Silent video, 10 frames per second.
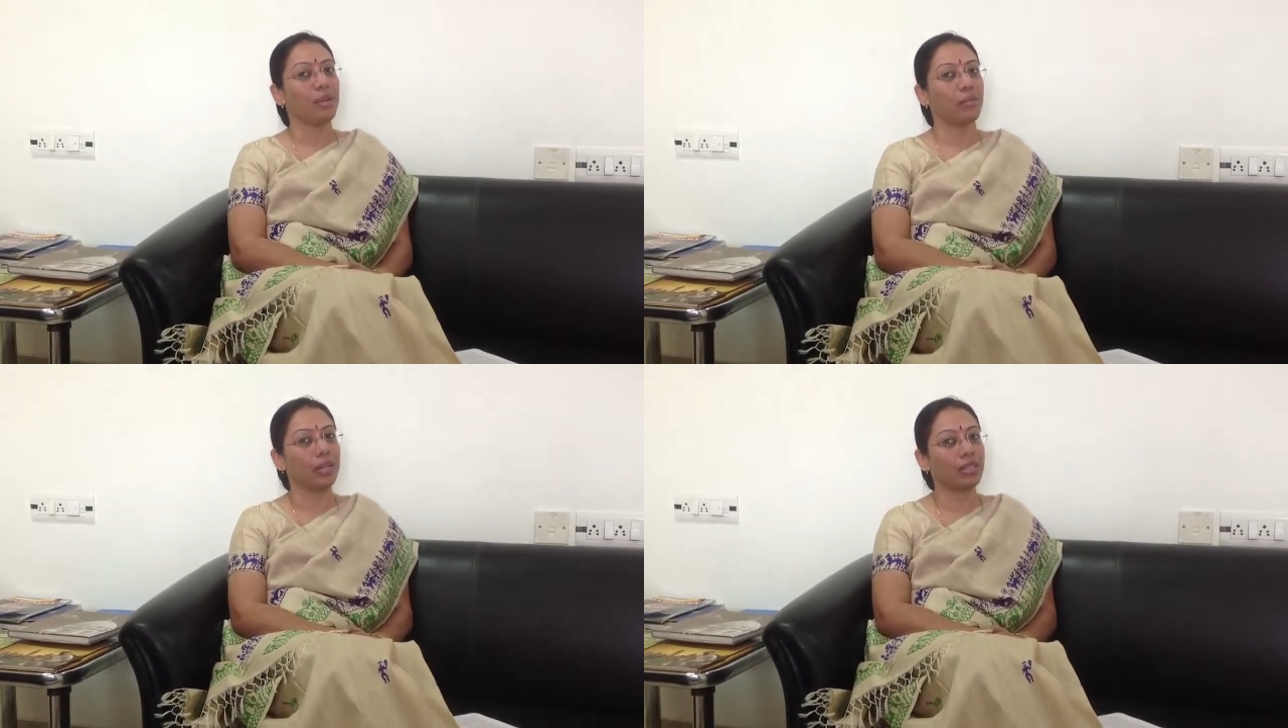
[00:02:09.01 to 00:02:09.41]

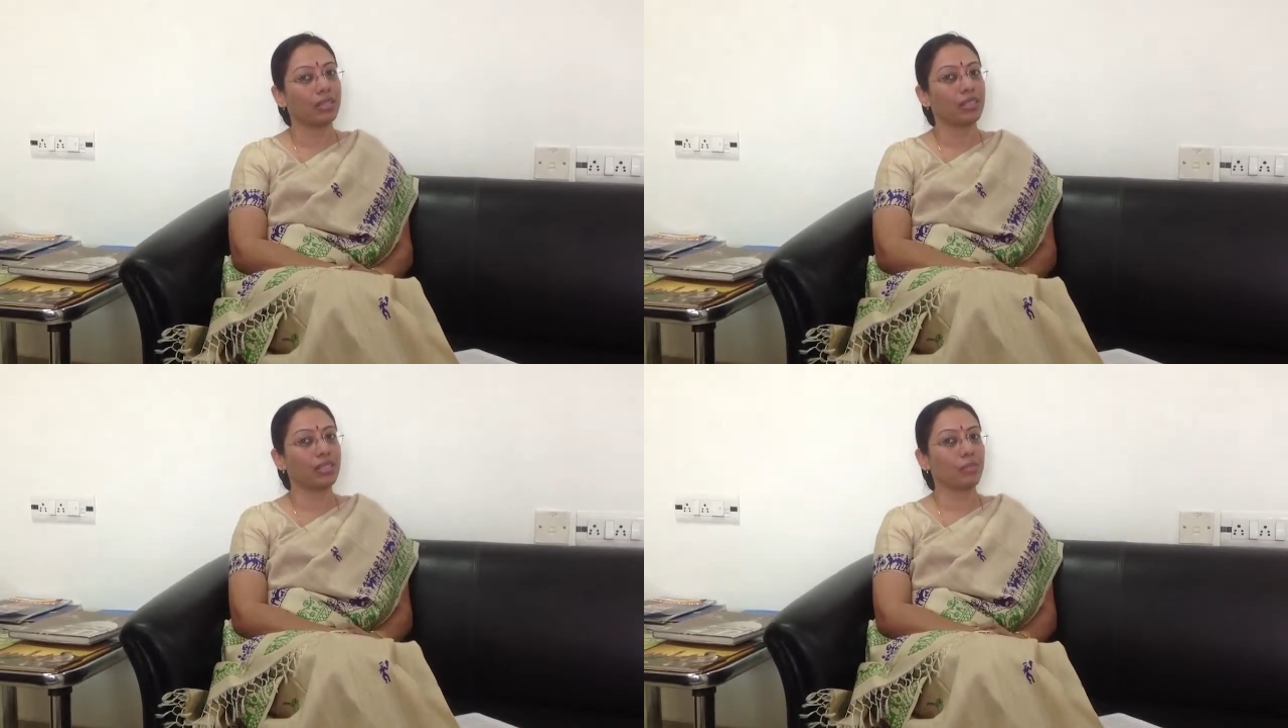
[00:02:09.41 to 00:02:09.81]

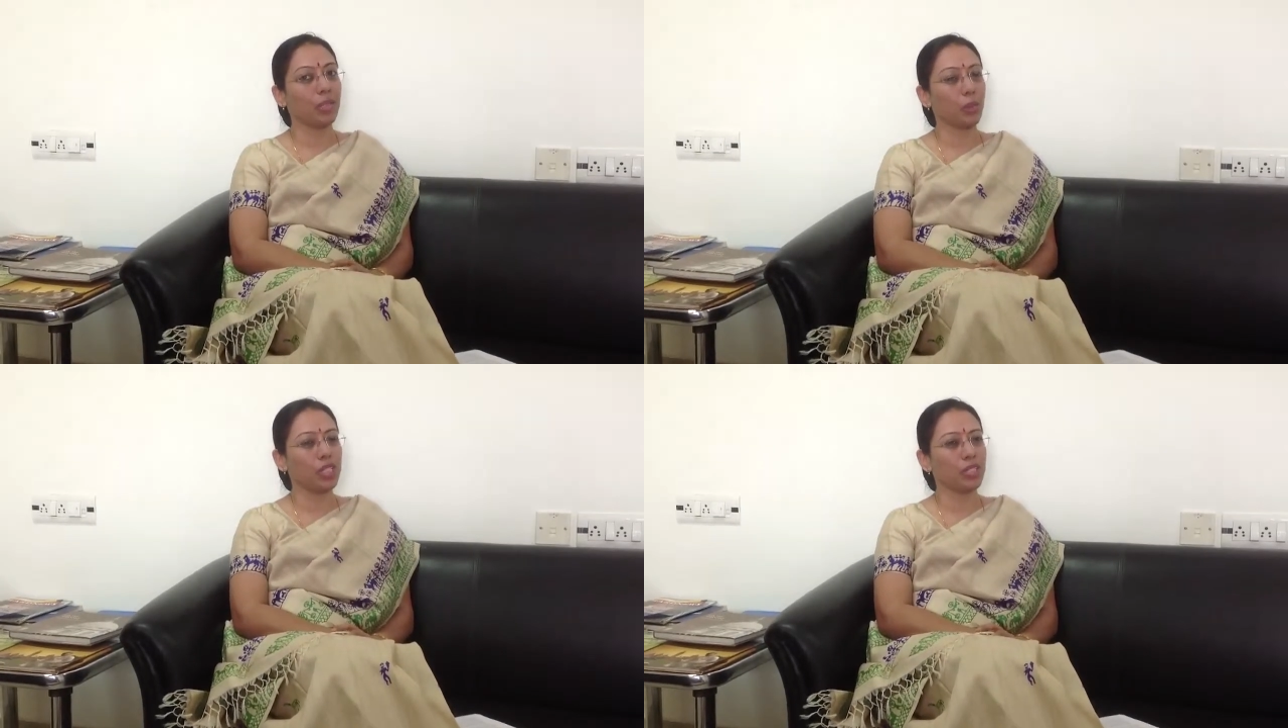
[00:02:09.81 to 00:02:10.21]
But
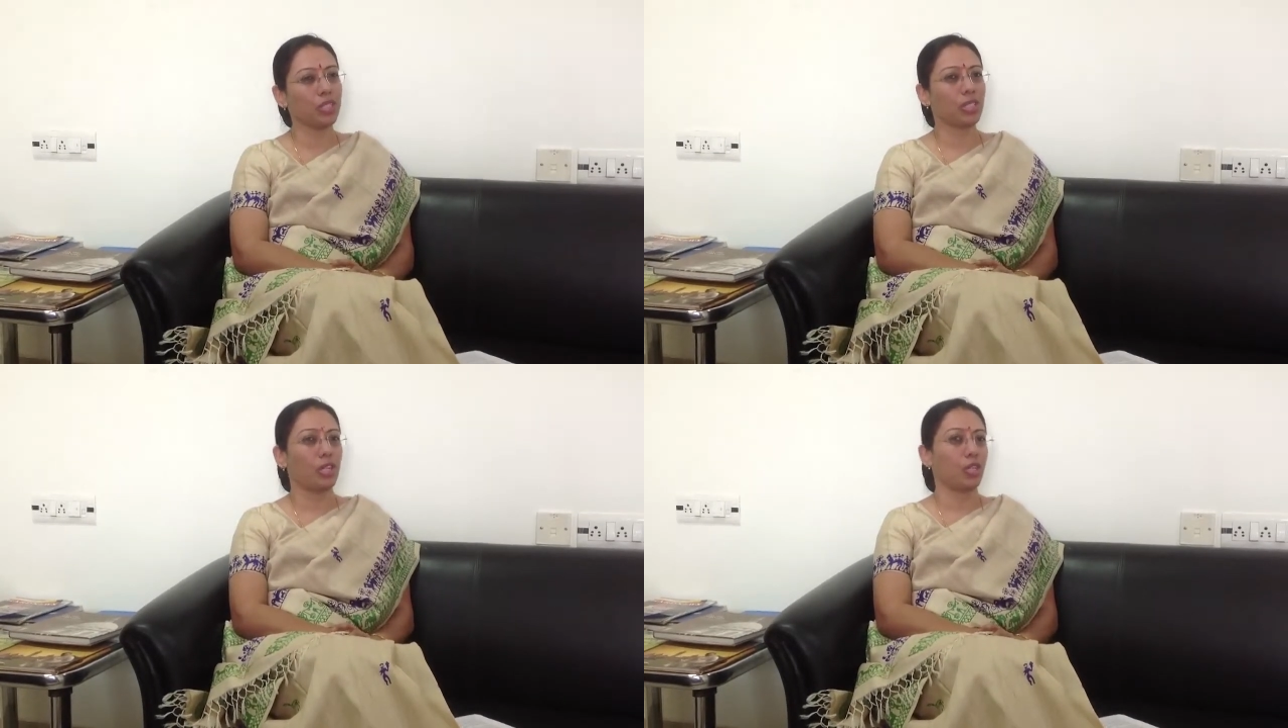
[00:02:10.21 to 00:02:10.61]
something which
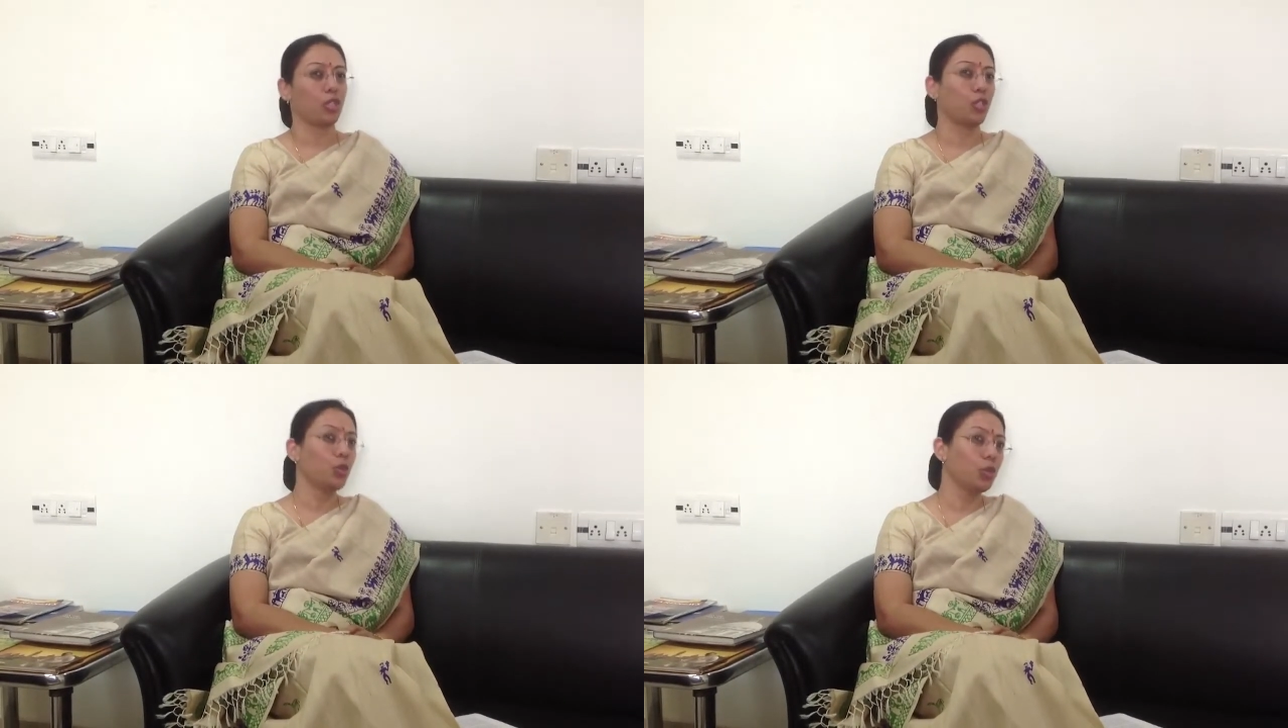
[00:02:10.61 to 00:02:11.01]
is
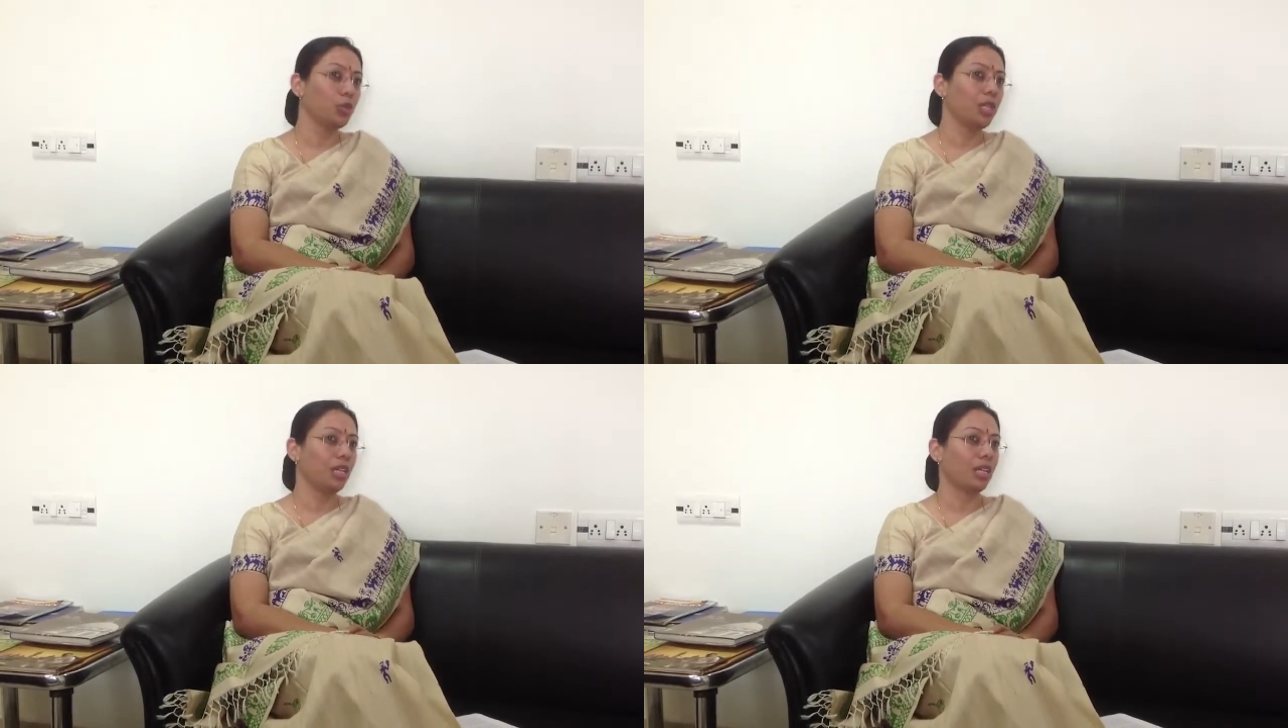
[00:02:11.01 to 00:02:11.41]
too
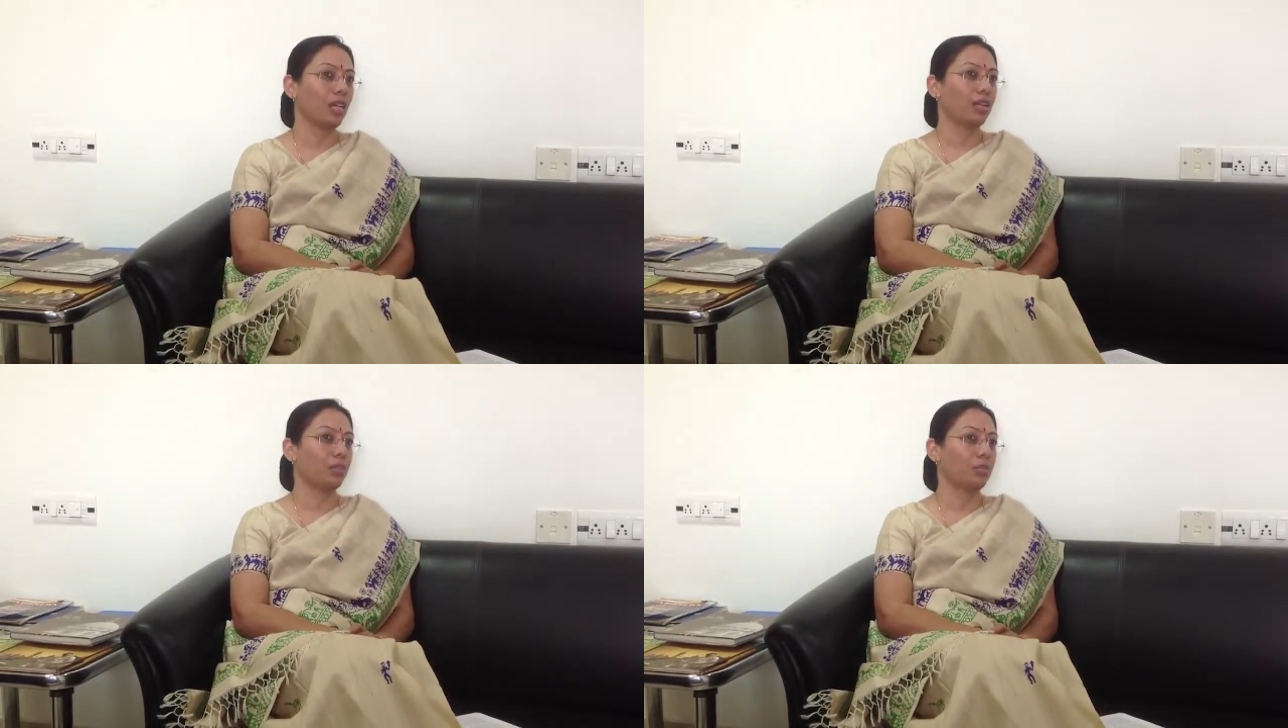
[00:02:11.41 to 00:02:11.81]
unique
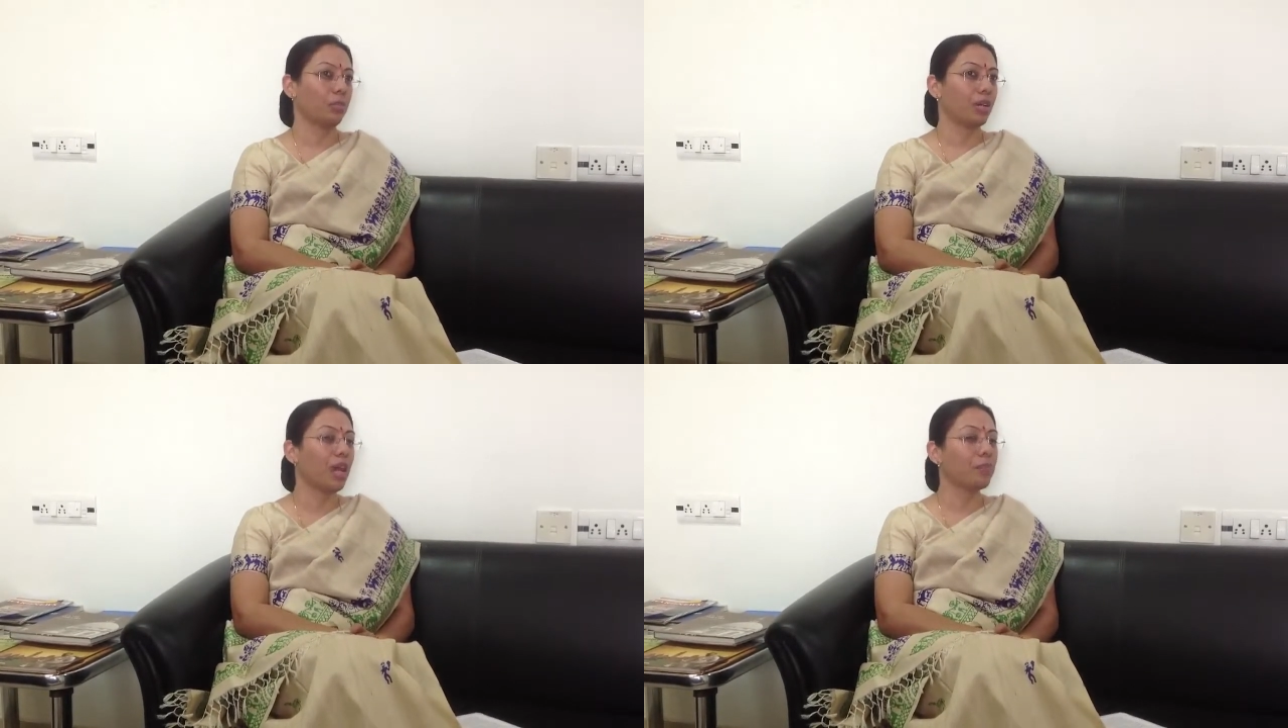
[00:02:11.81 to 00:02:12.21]
and
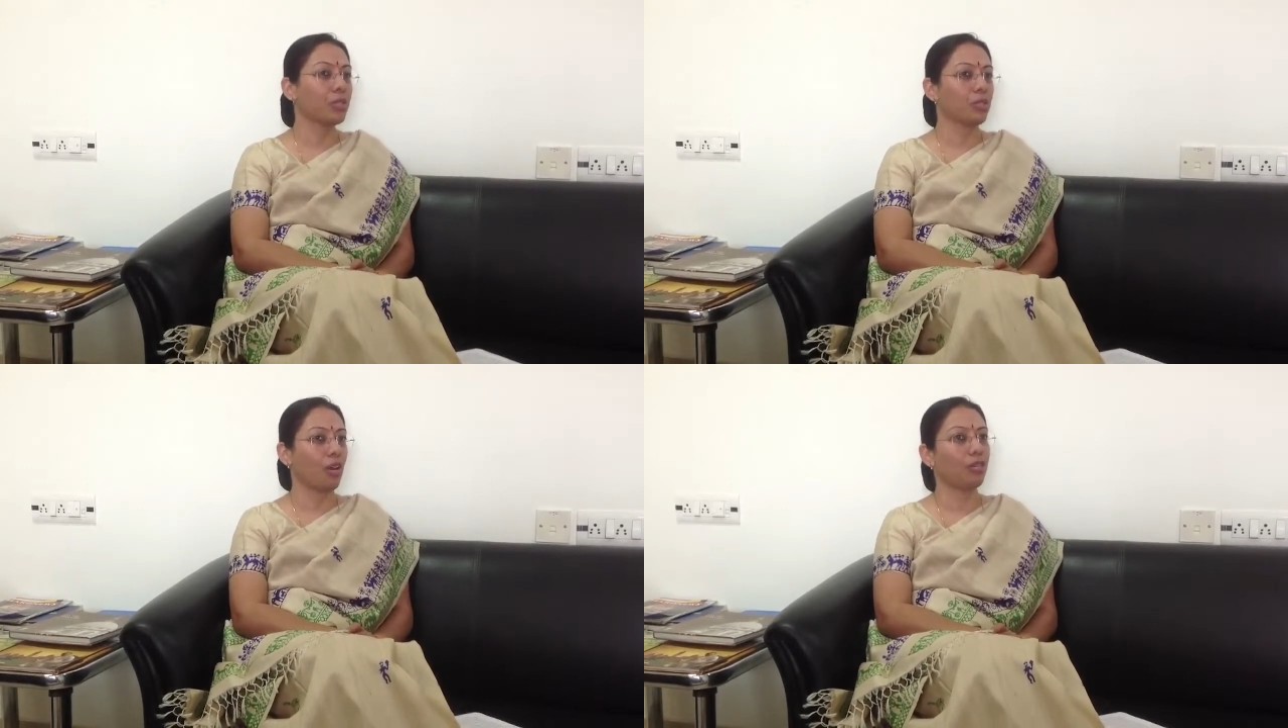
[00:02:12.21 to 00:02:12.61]

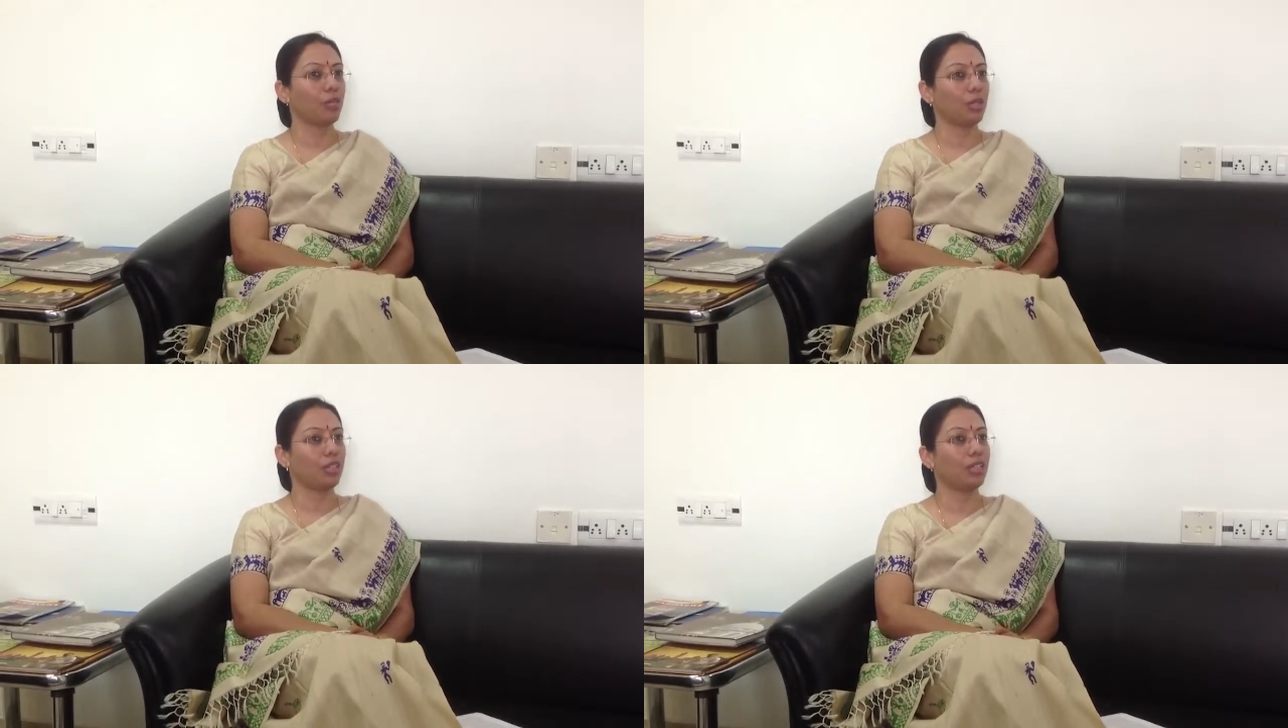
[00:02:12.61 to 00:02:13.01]
perhaps not
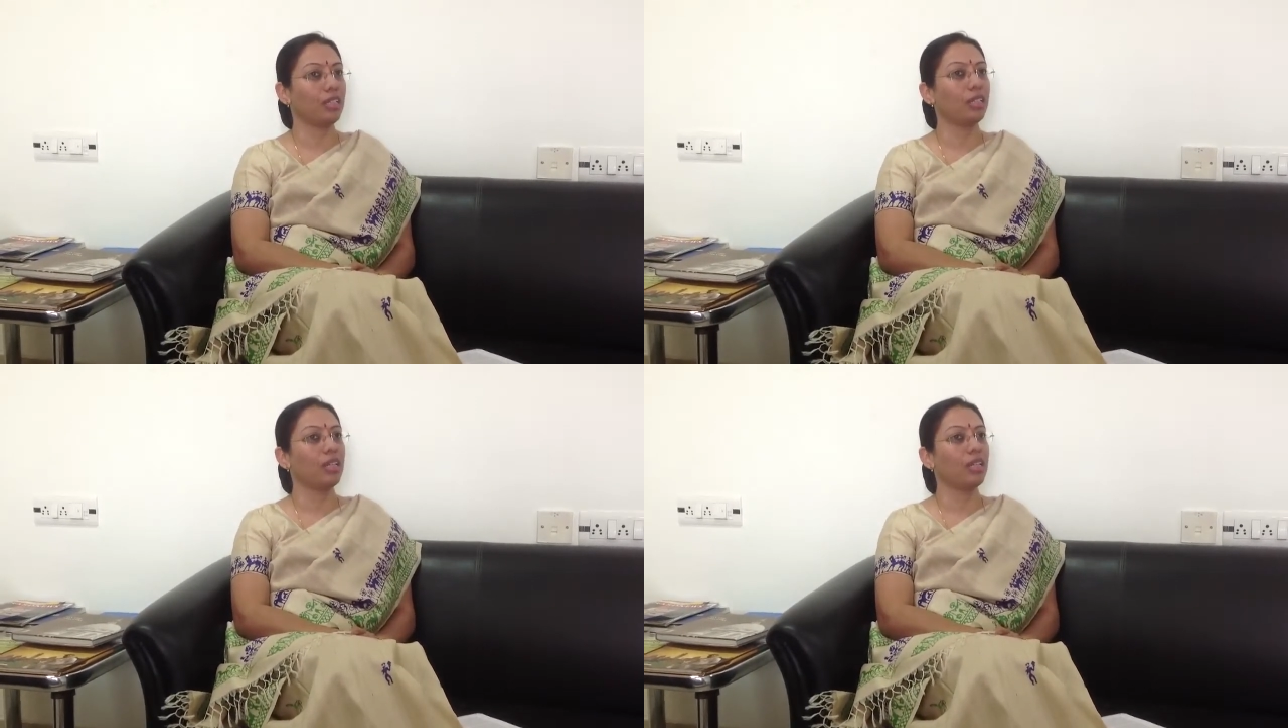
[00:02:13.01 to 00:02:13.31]
really,